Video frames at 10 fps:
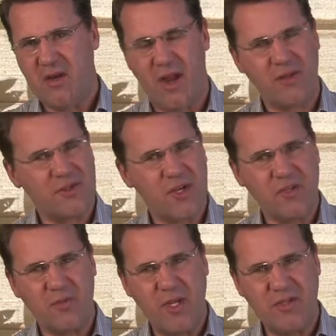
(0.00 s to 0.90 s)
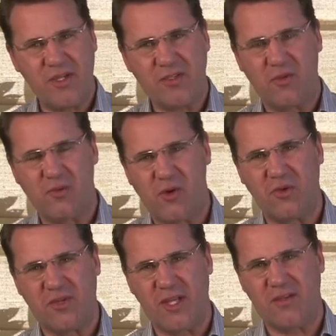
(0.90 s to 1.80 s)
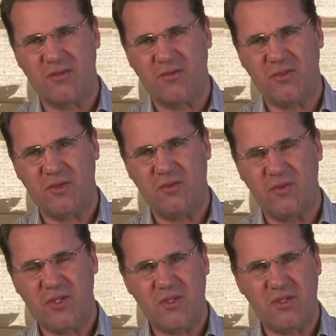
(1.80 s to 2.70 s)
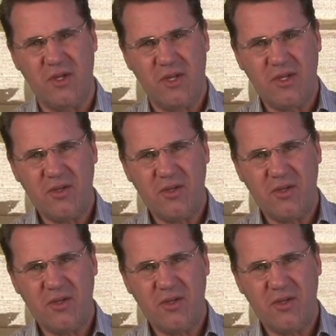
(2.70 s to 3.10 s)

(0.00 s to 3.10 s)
Not such peace as the world gives," which